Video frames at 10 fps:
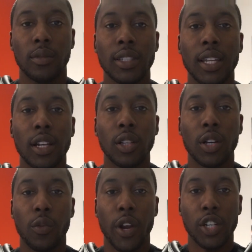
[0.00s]
Let's take a look
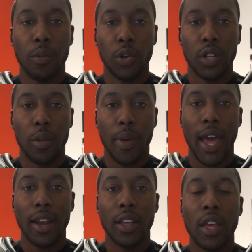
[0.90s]
at the range of motion of the
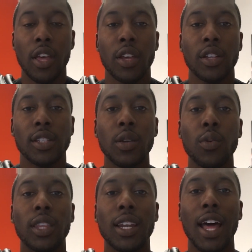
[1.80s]
pad. You can see
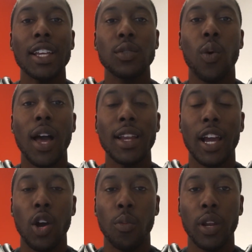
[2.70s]
with a nice wide
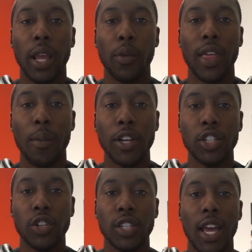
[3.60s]
neck opening and without my
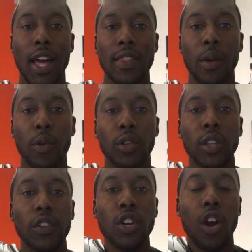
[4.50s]
jersey on that when you
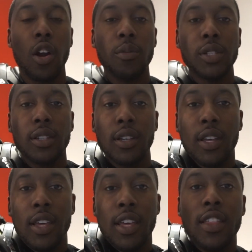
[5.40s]
lift your arms
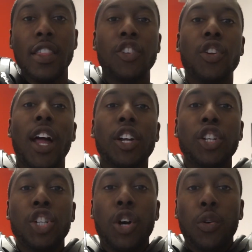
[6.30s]
that you're not going
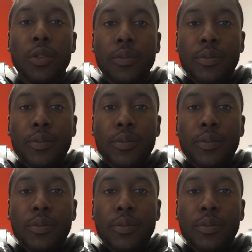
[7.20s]
to choke.